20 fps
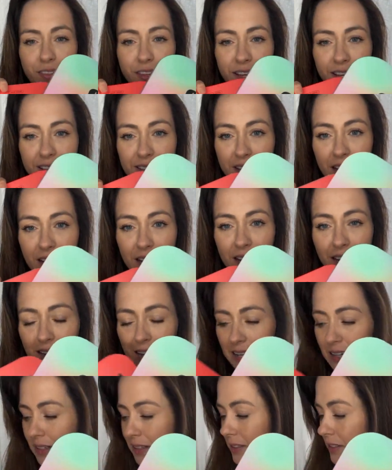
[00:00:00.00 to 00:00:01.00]
These
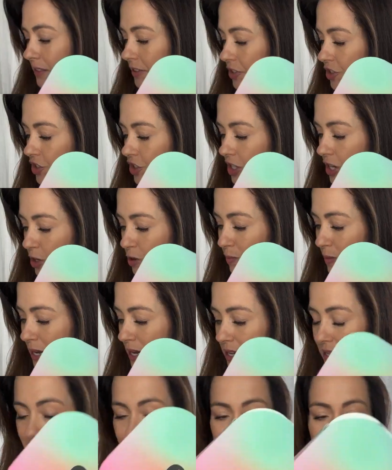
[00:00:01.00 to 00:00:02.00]
are gel
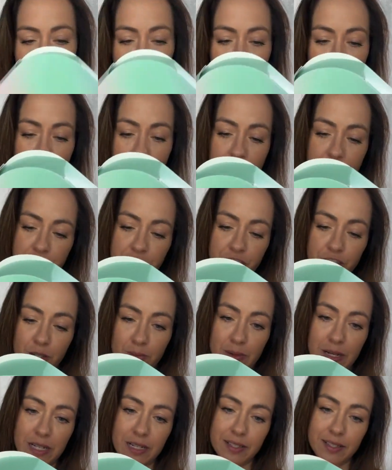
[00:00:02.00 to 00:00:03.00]
mask,
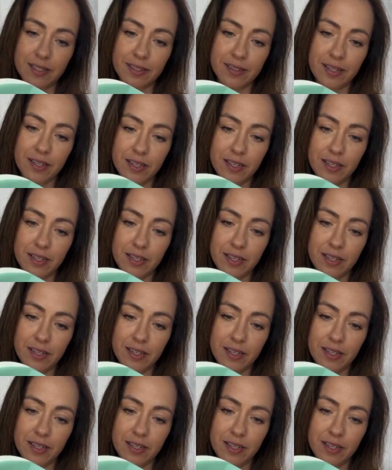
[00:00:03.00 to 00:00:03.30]
hydrogel mask